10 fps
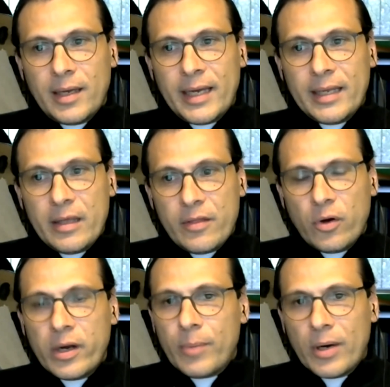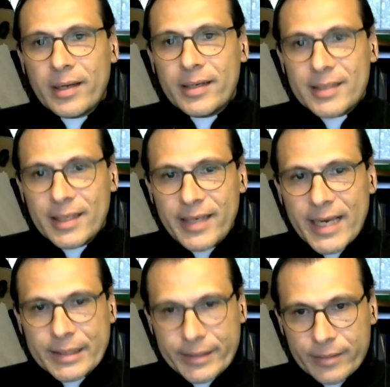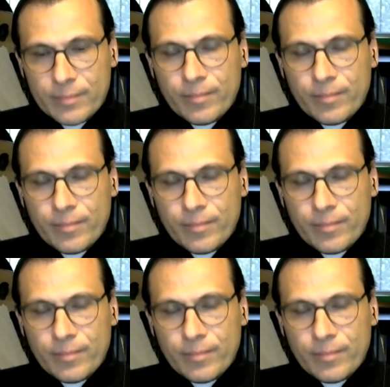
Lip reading: And he thought about it and he said, yes.